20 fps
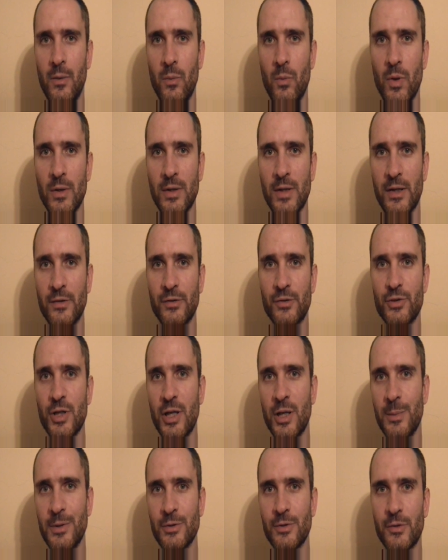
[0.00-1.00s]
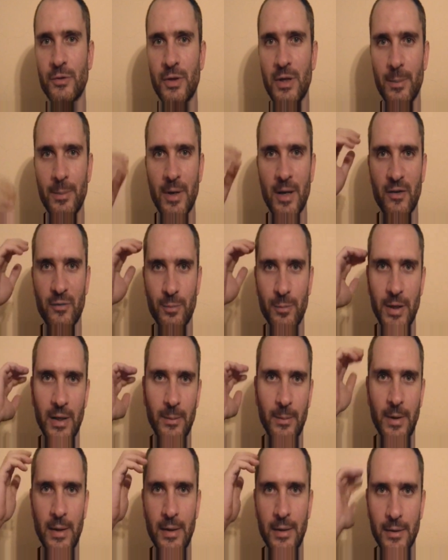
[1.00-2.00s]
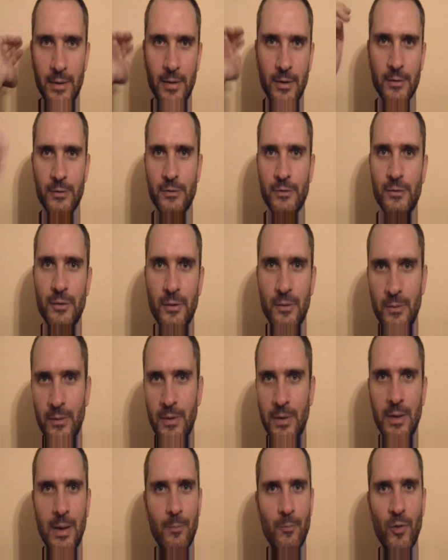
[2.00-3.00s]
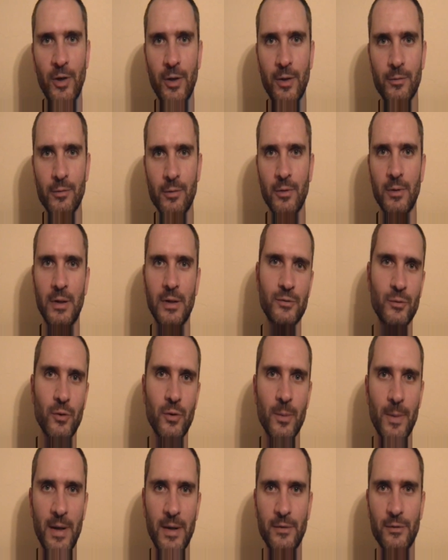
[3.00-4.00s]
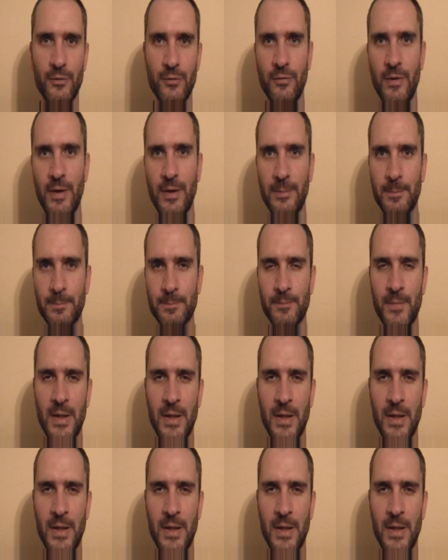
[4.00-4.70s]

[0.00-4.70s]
Well, ladies and gentlemen, just got back from getting my haircut, so I'm ready to roll. Let's talk about this fight.